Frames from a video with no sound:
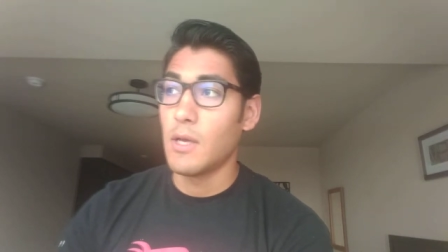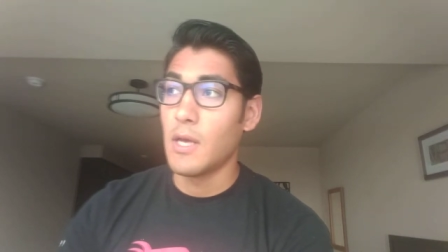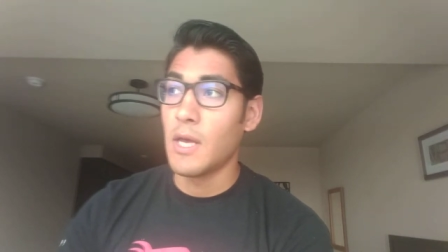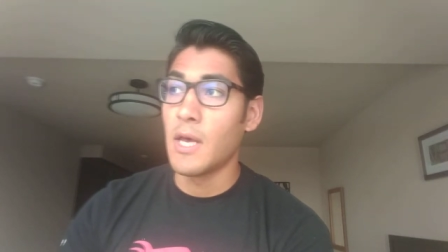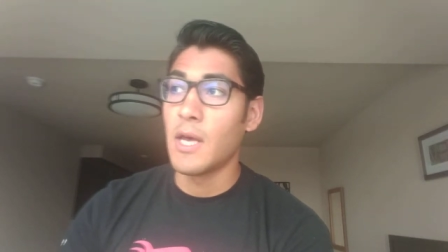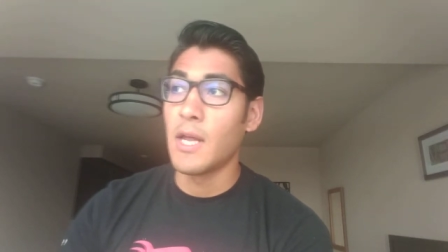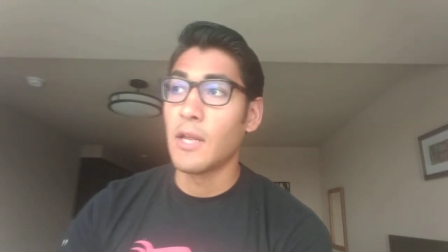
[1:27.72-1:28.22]

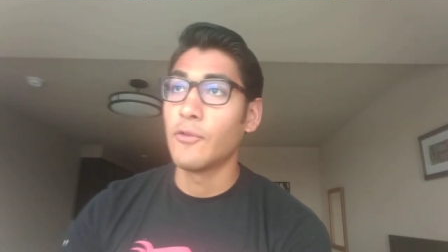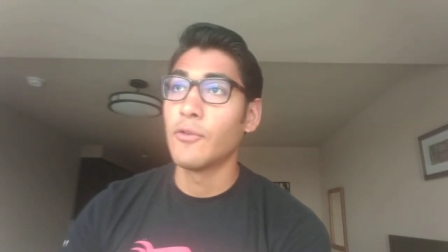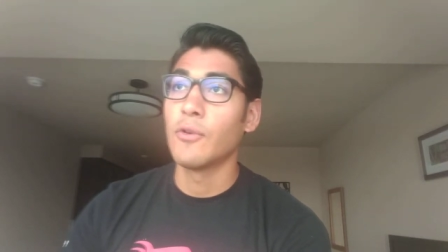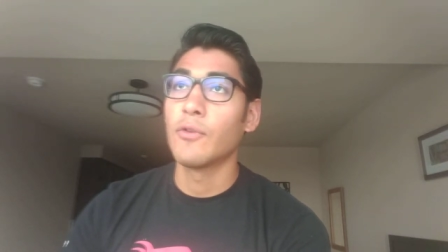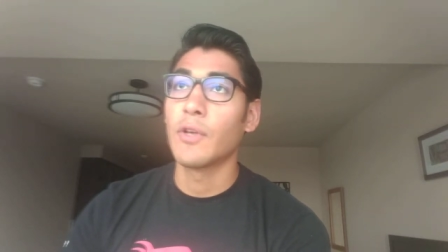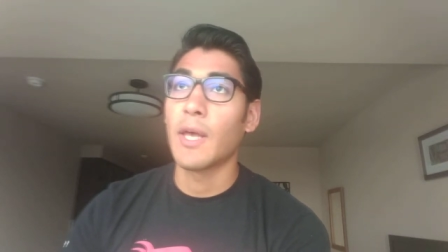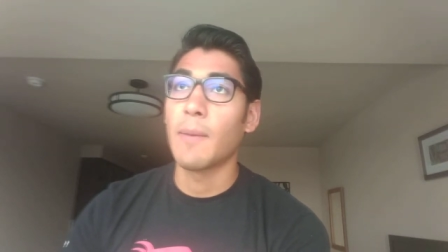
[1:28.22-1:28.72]
And as soon
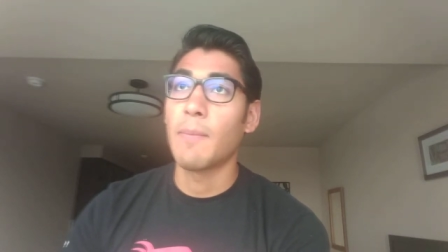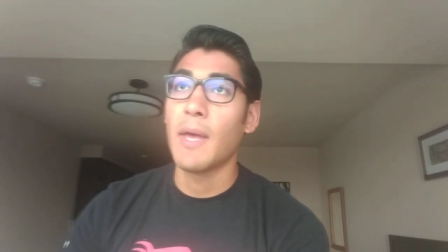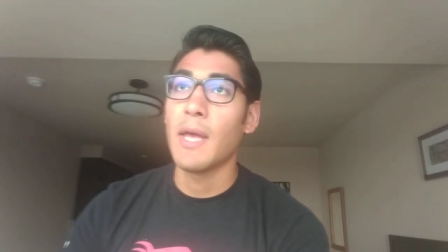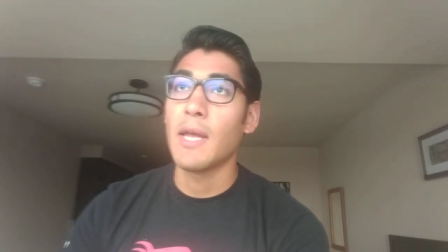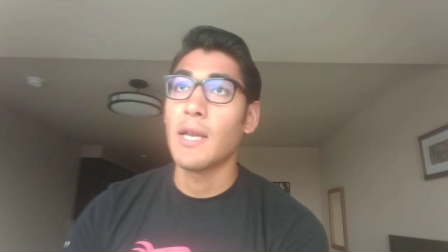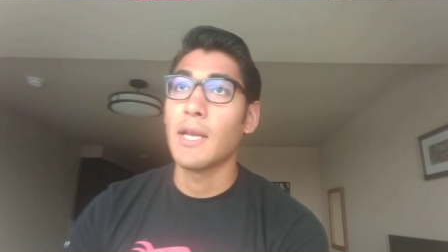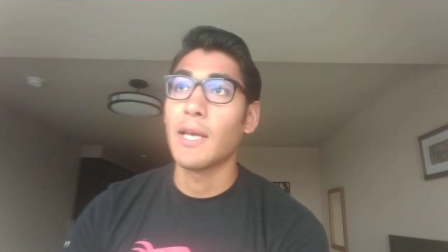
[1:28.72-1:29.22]
as I get
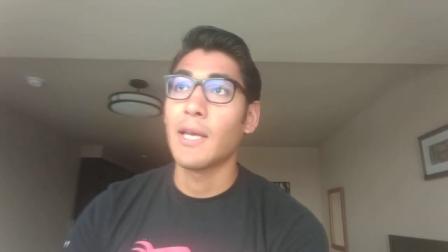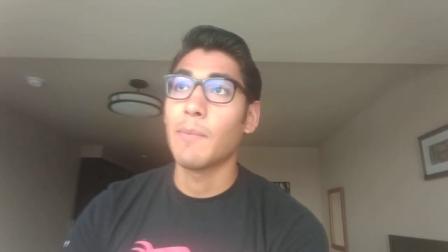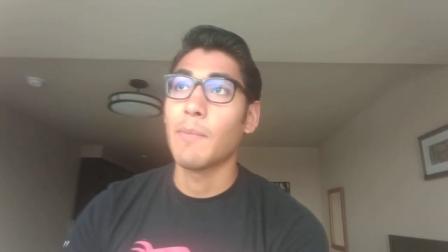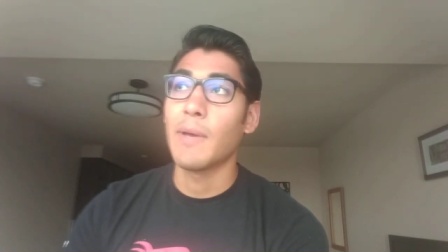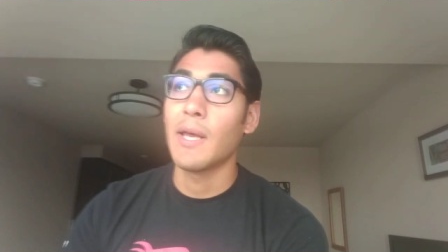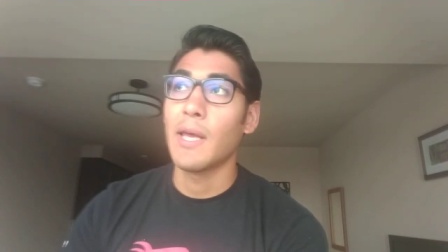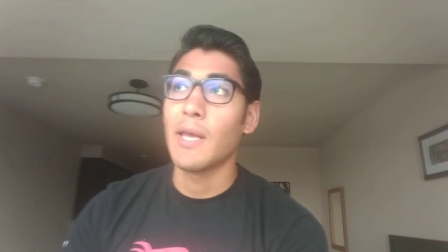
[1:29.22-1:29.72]
paid, I gotta
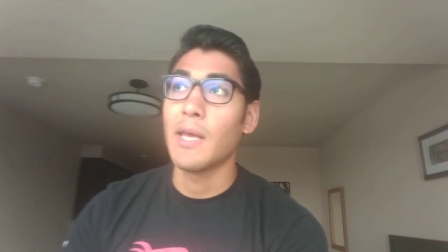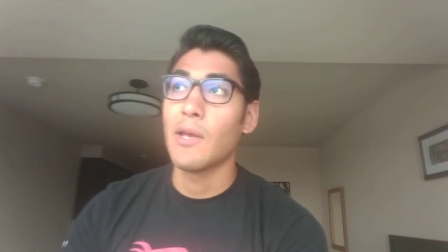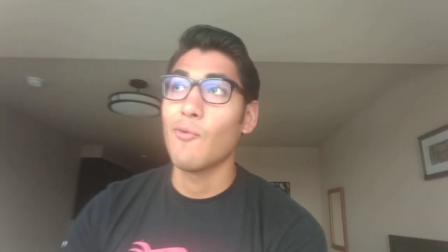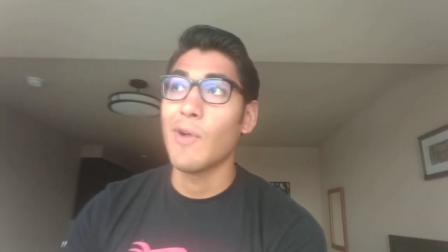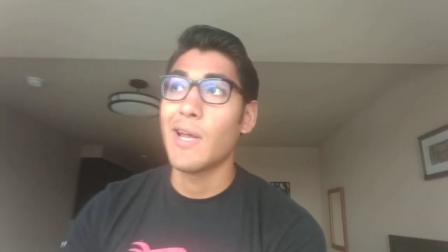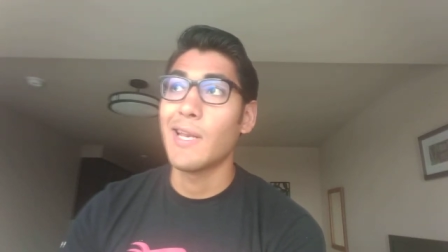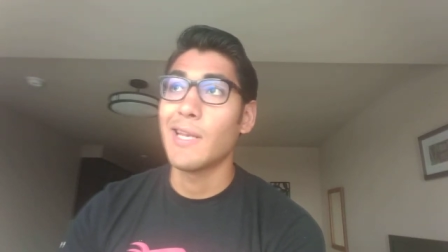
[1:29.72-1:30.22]
pay
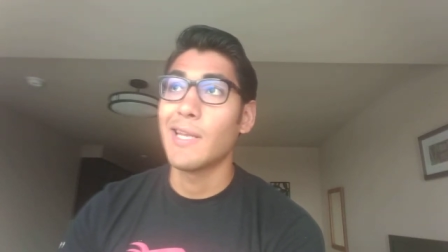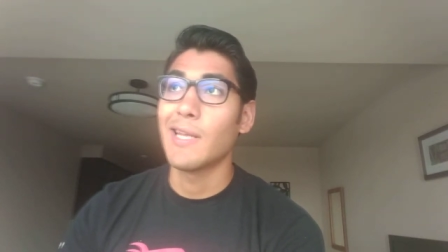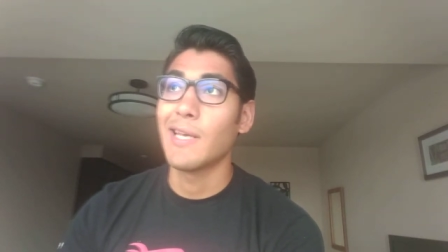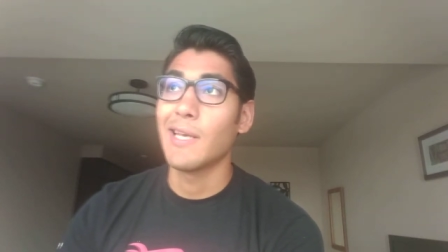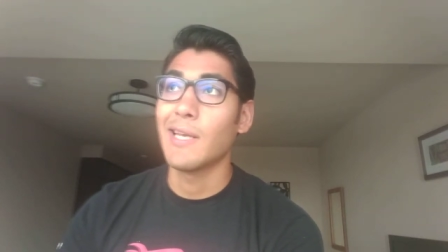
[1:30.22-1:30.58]
rent.